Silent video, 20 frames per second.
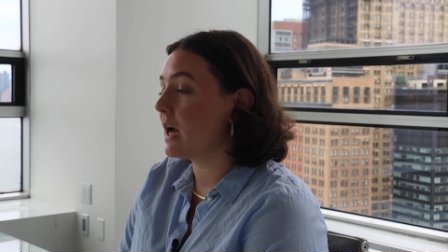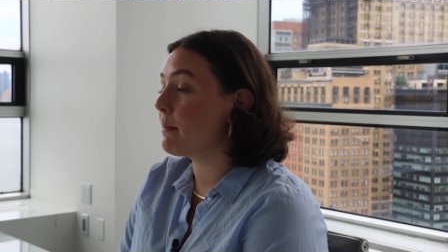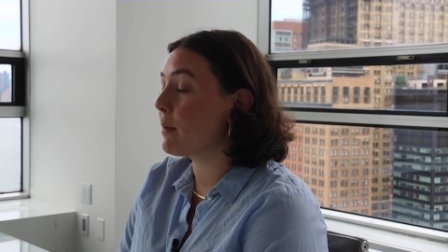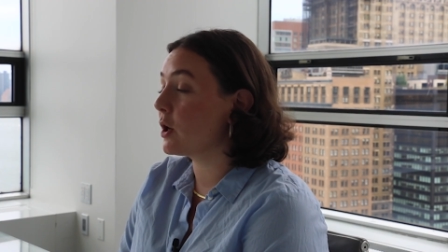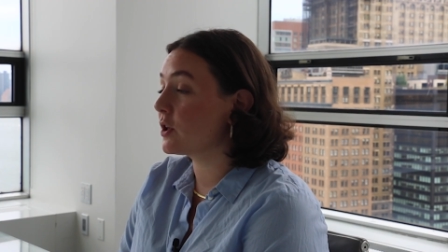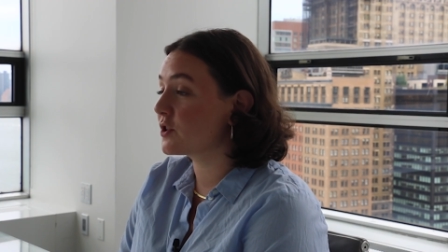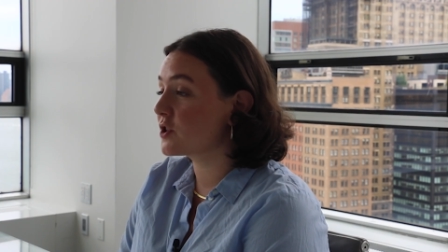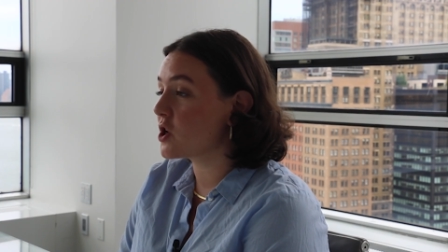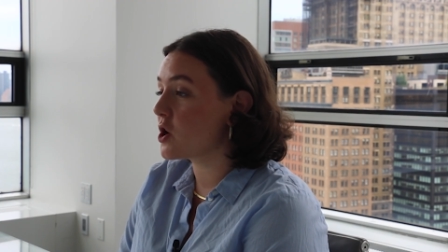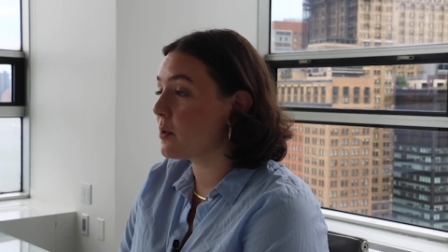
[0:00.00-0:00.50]

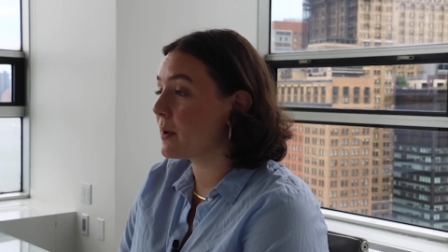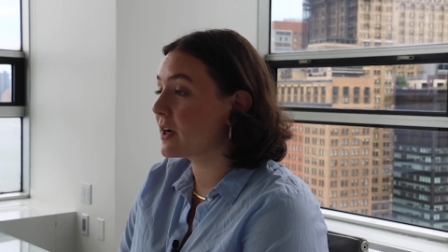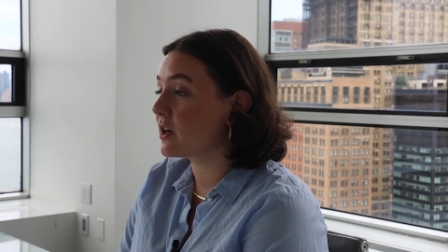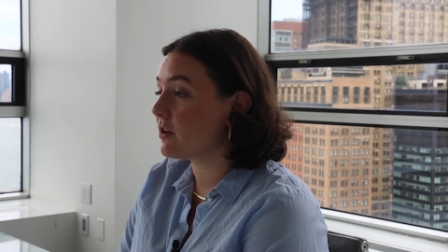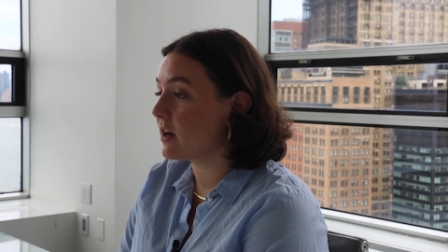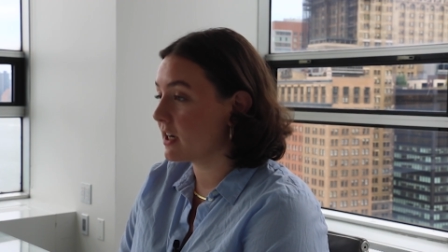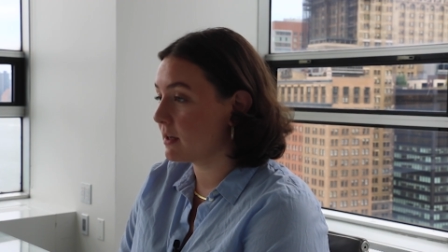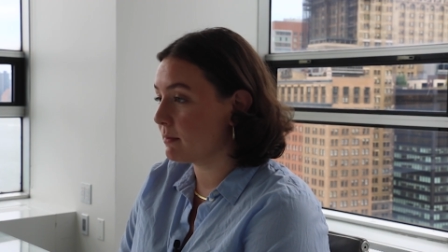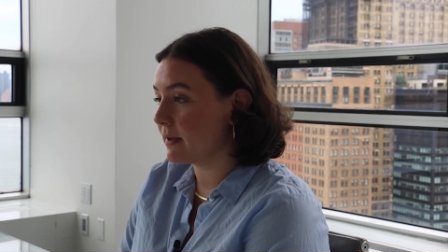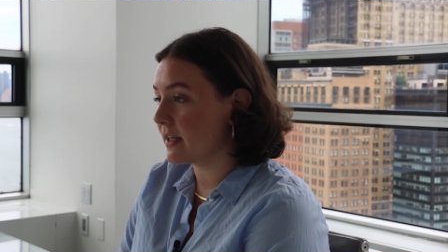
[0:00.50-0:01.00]
I'm also
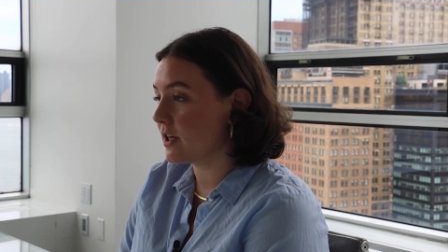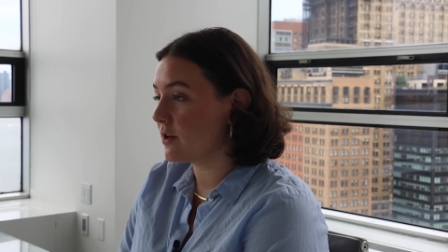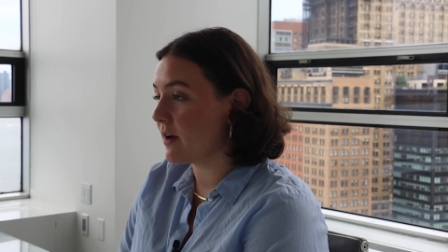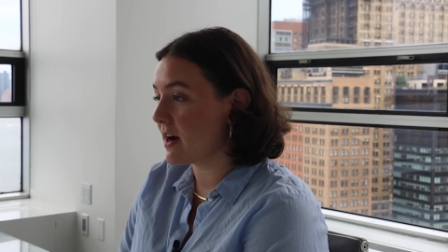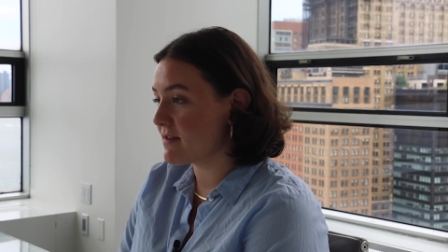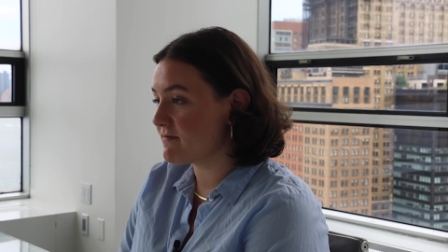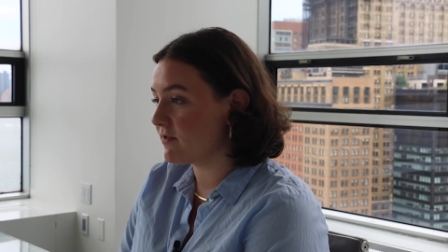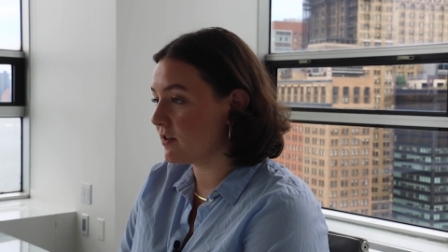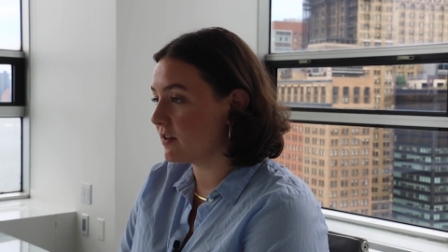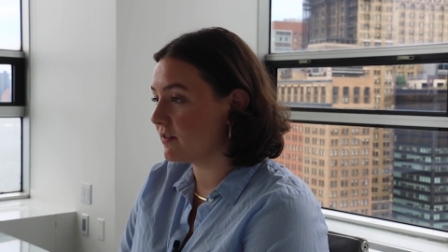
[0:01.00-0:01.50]
incredibly
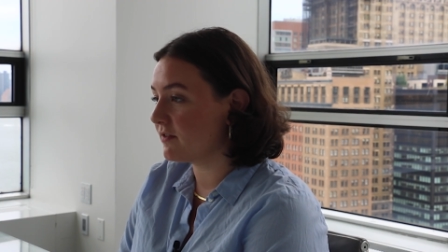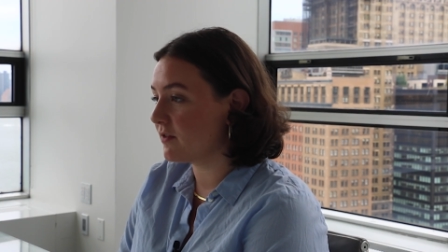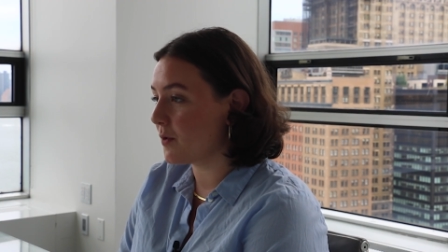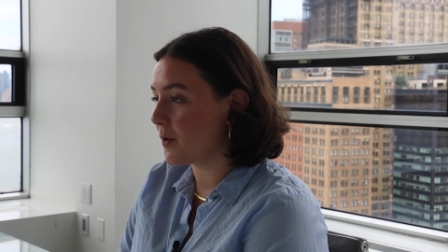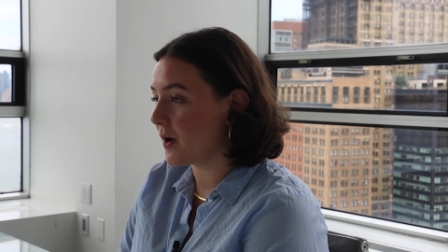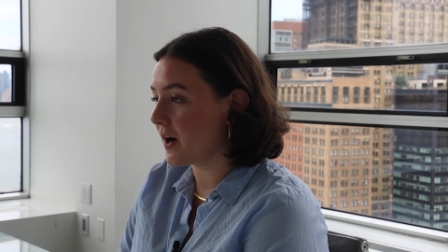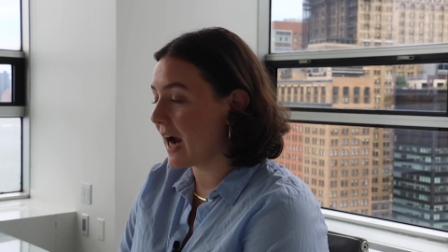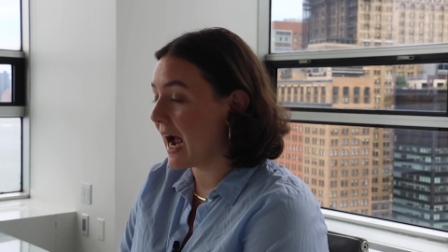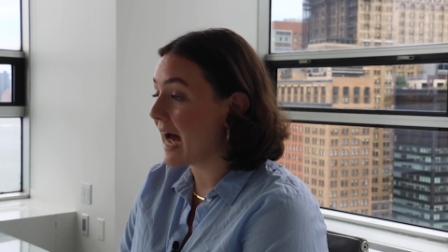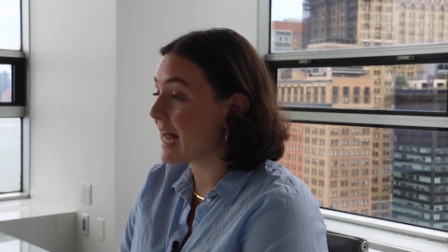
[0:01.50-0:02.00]
grateful
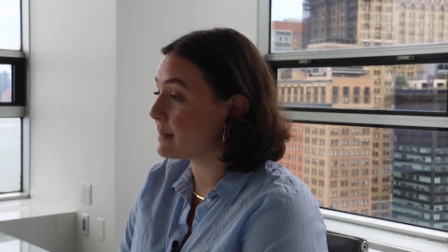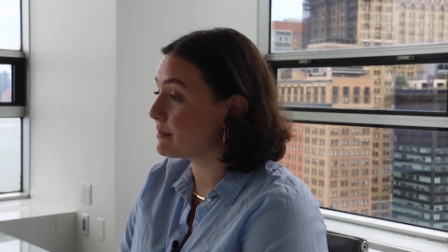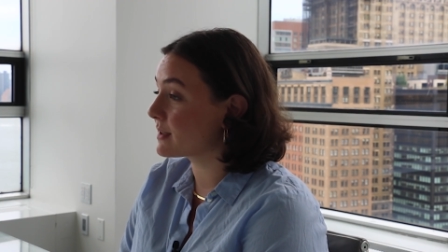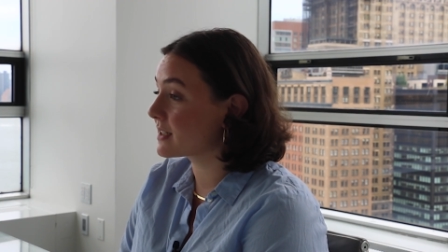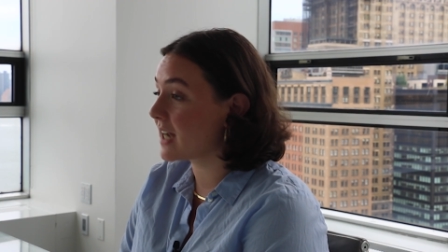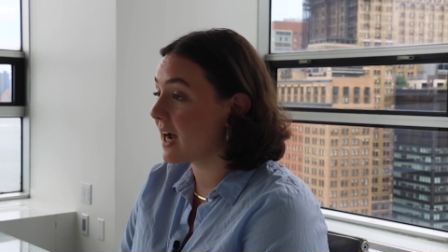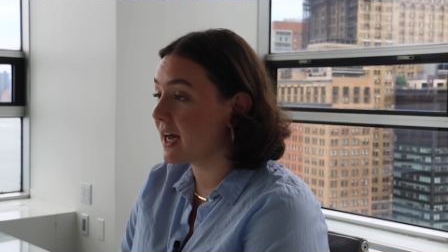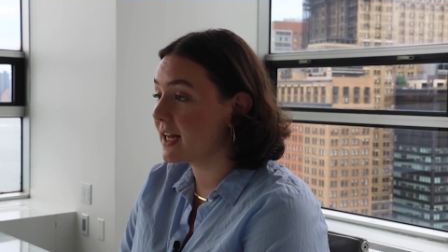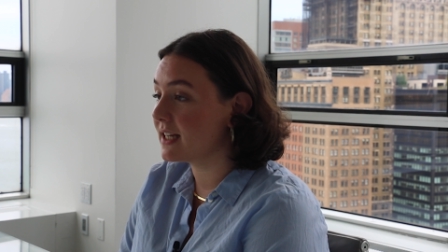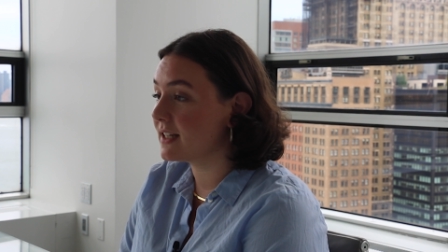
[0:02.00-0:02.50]
for
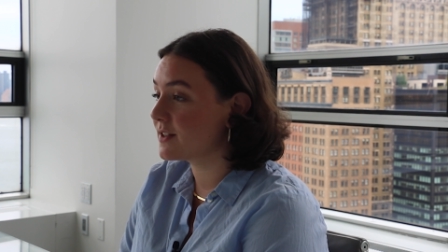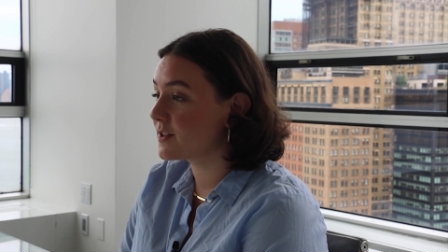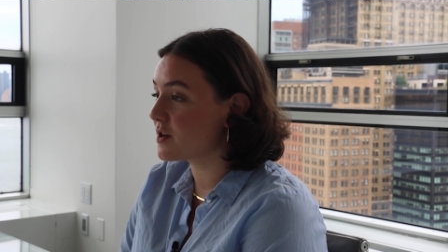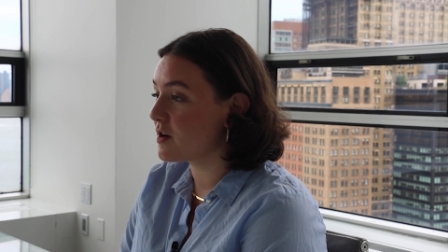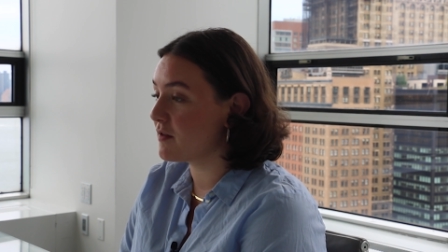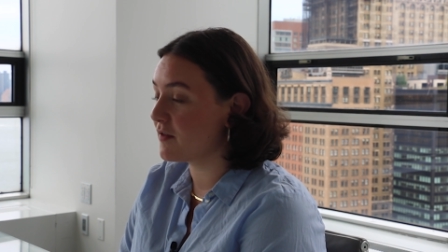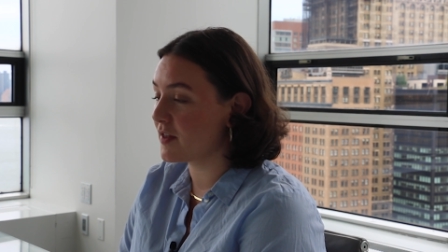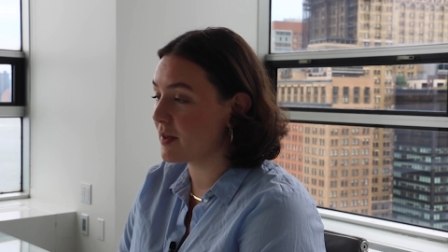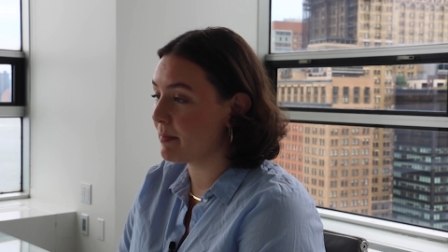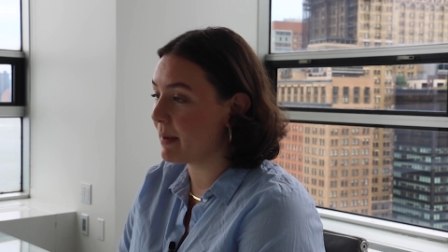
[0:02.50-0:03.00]
Adam's
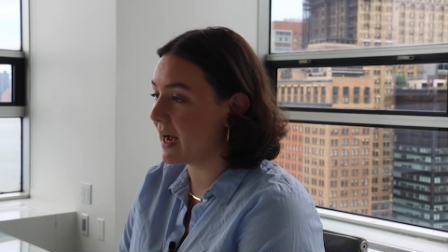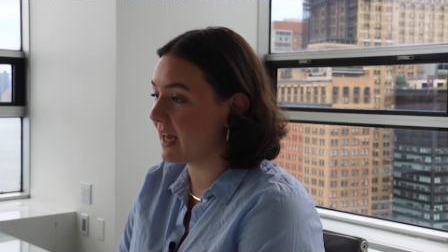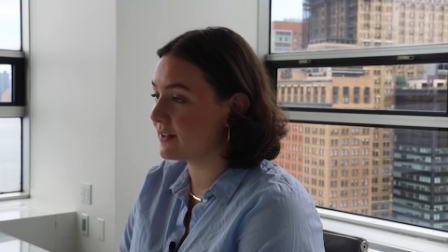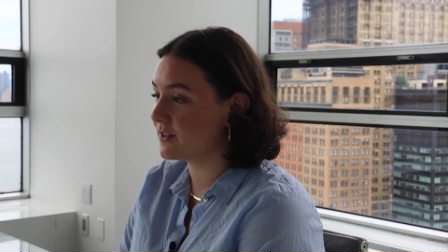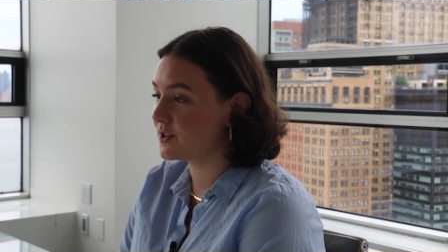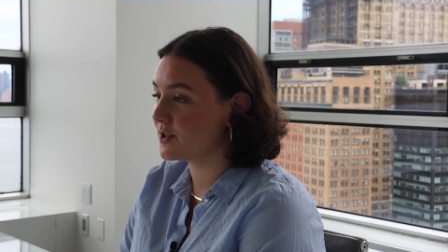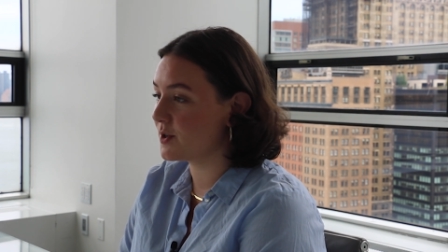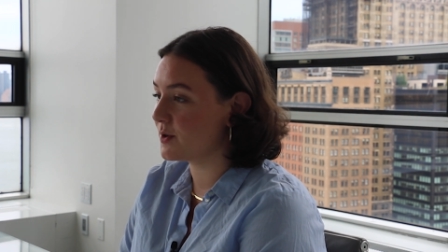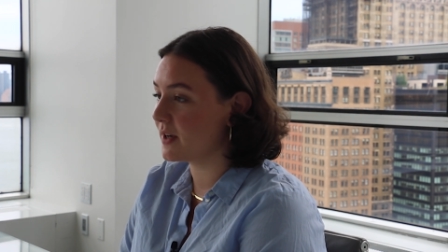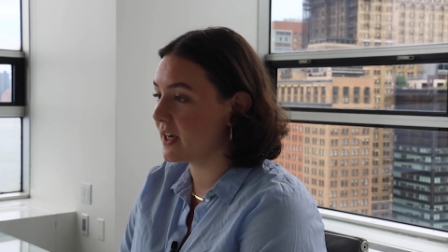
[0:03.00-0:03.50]
guidance over the
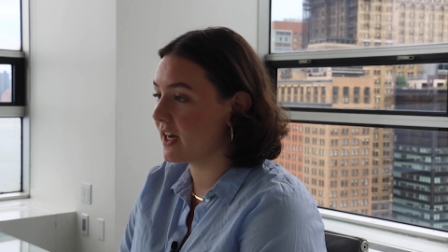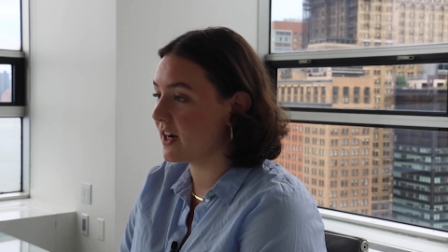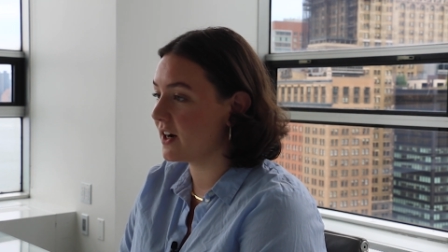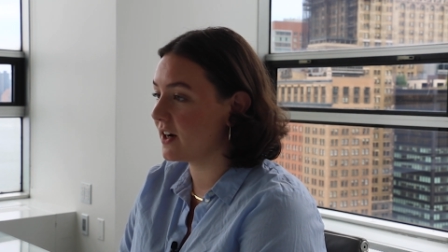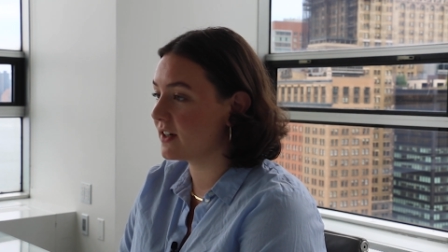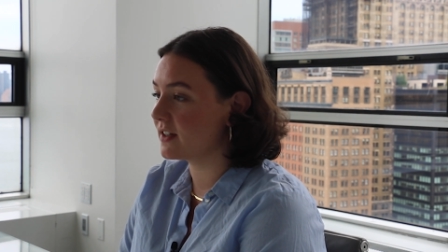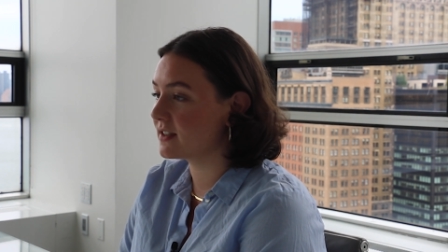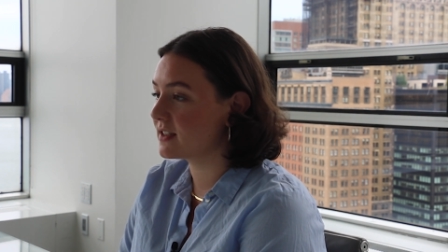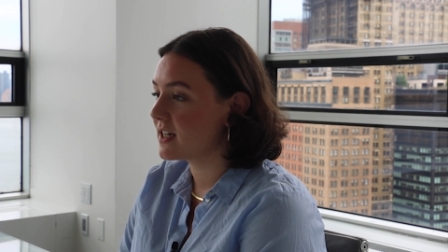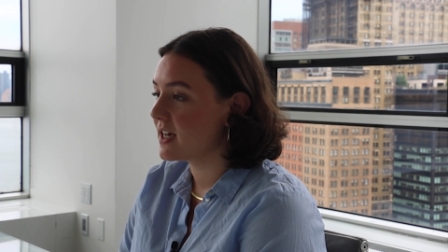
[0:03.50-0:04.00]
past two
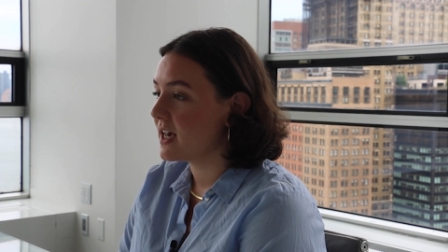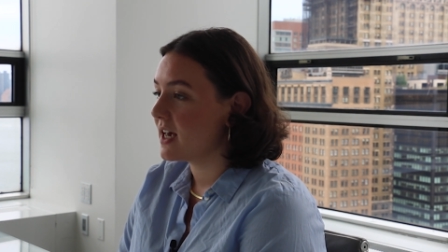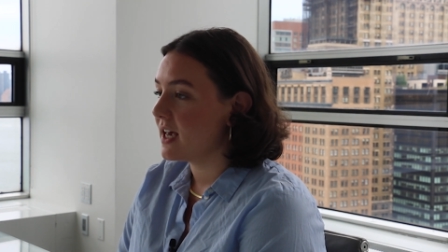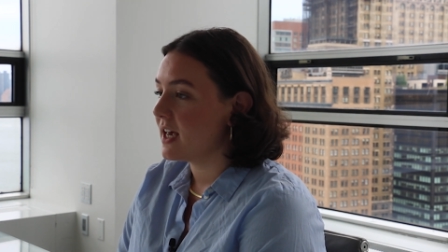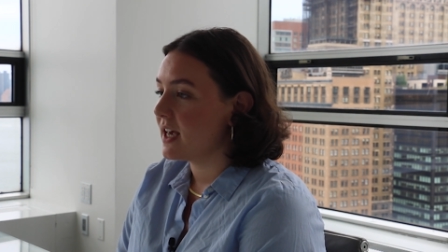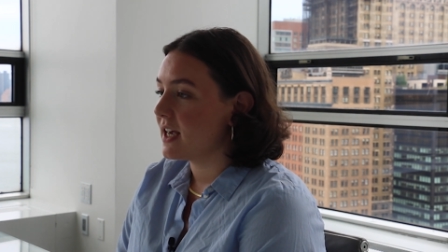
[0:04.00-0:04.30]
years.